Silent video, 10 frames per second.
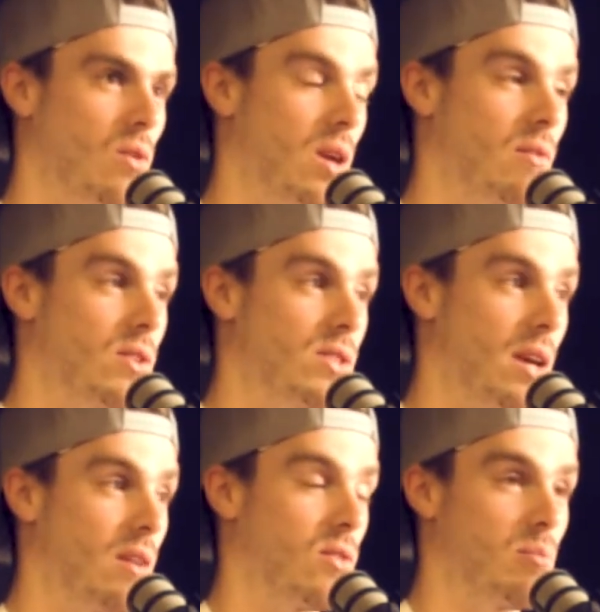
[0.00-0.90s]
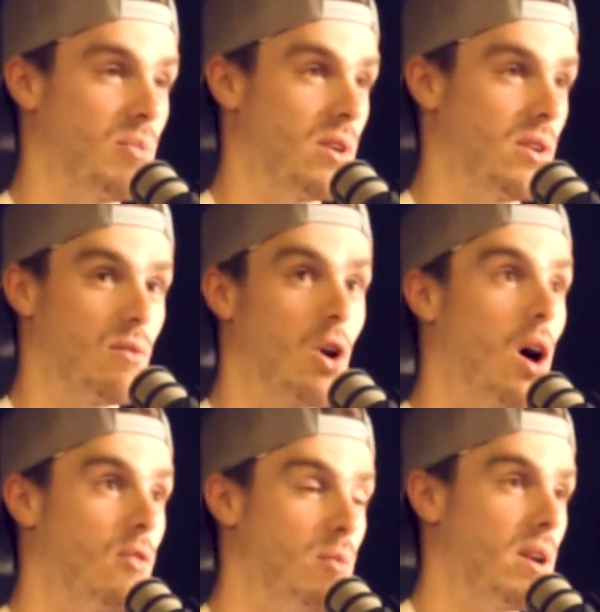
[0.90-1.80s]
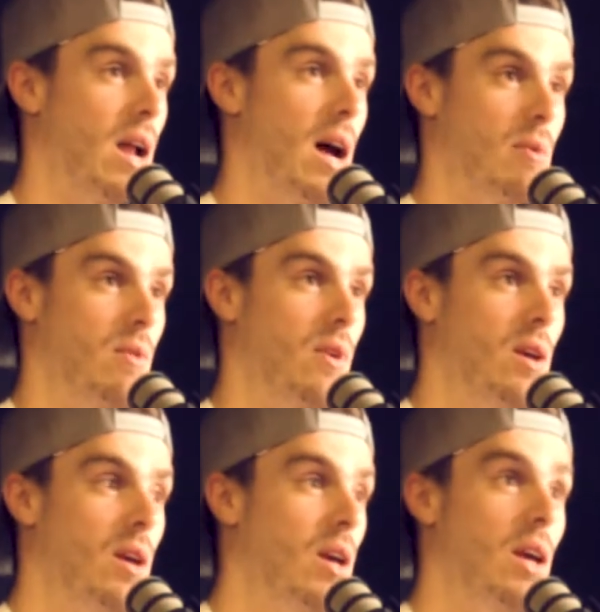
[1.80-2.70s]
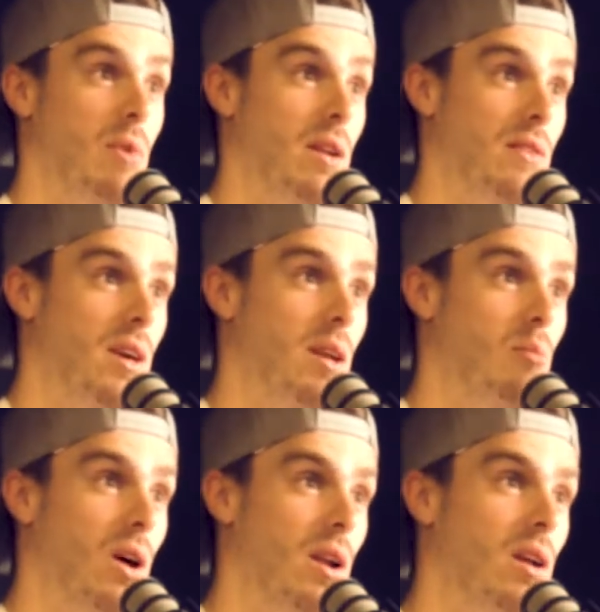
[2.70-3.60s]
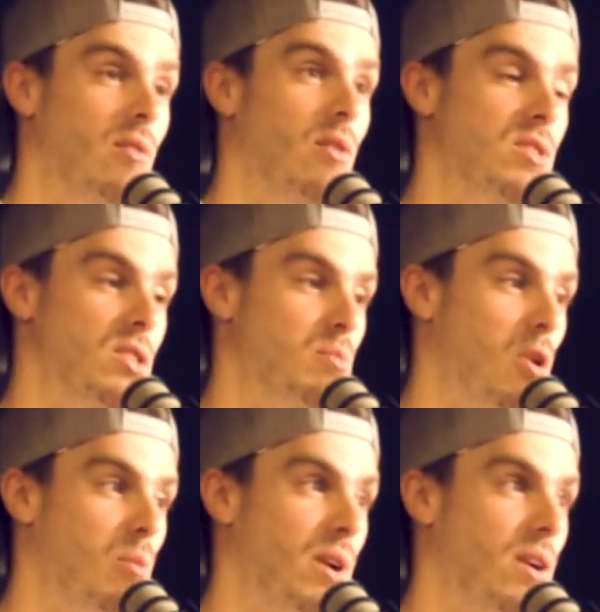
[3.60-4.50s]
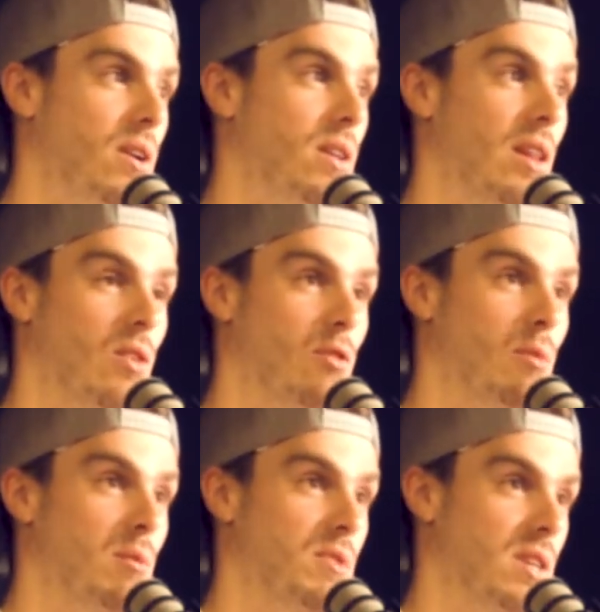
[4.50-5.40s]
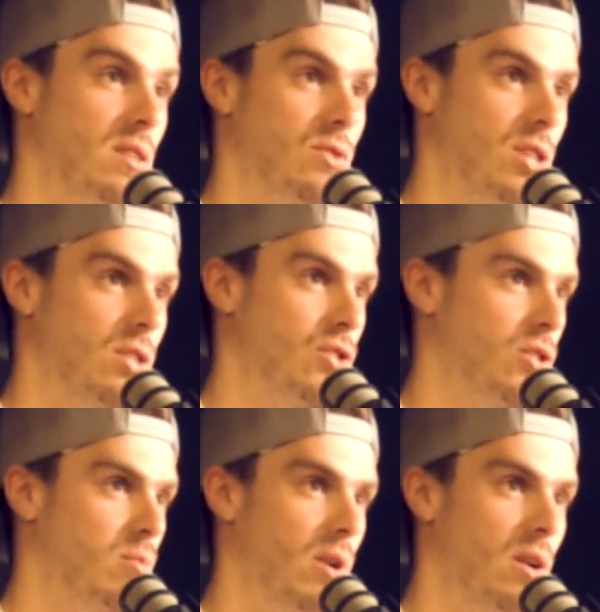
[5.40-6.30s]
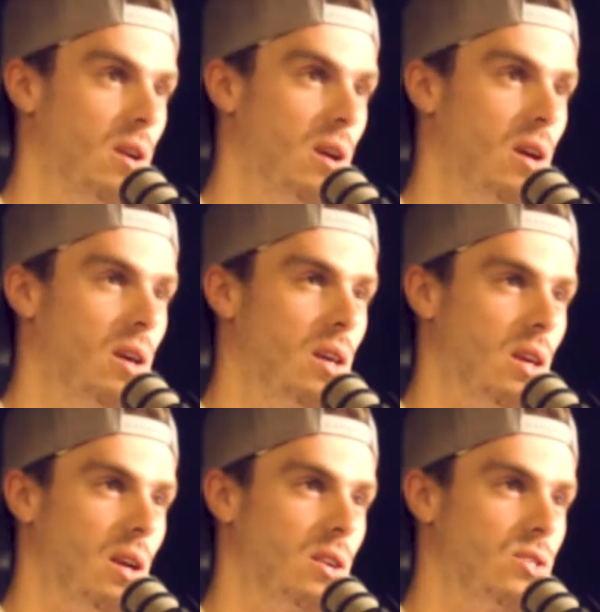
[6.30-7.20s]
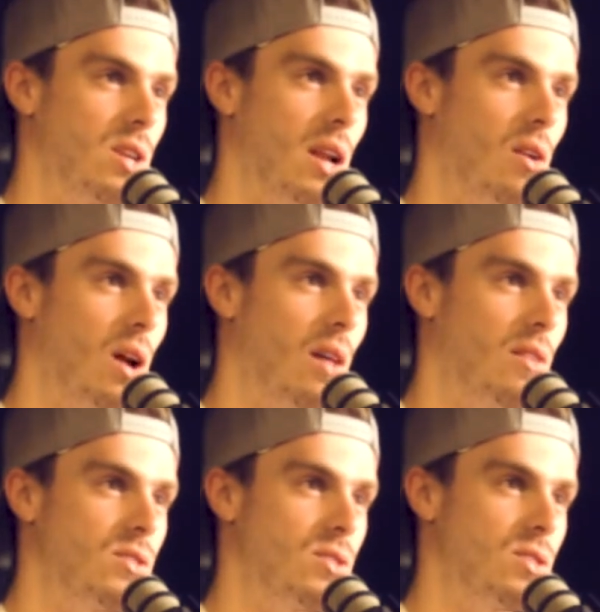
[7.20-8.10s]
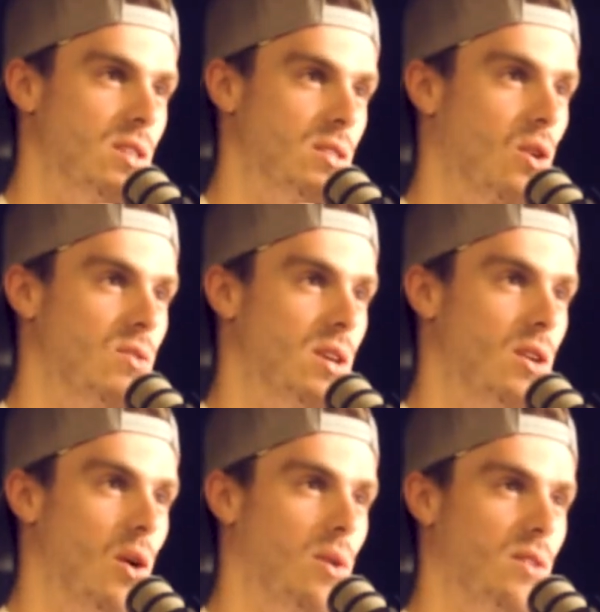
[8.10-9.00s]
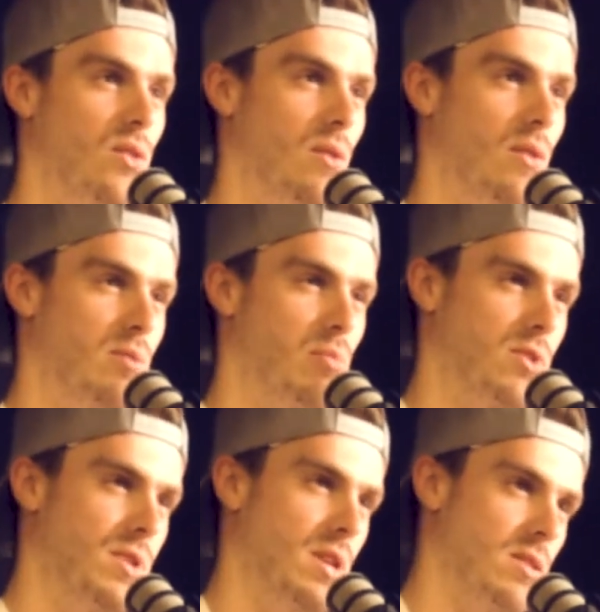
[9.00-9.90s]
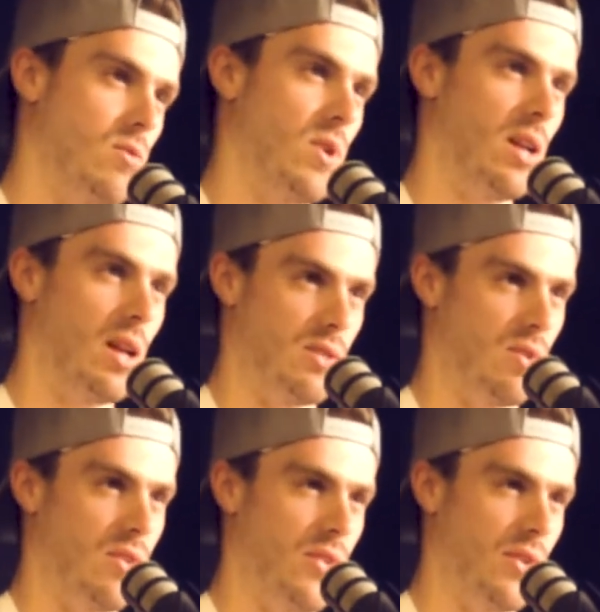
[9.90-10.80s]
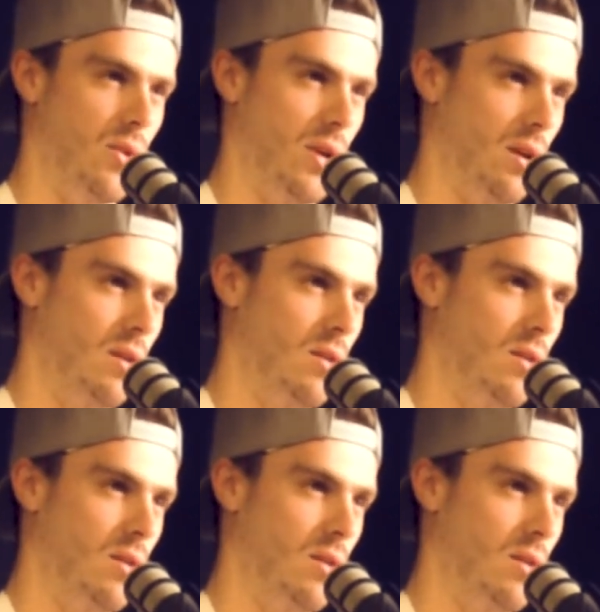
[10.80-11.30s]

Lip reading: give or take for a period, God forbid it happened. I mean, it did, but if it was a small period, they learn from their mistakes and change, sure, but years, and I don't know how this just goes unnoticed, or if this person doesn't realize what they're doing.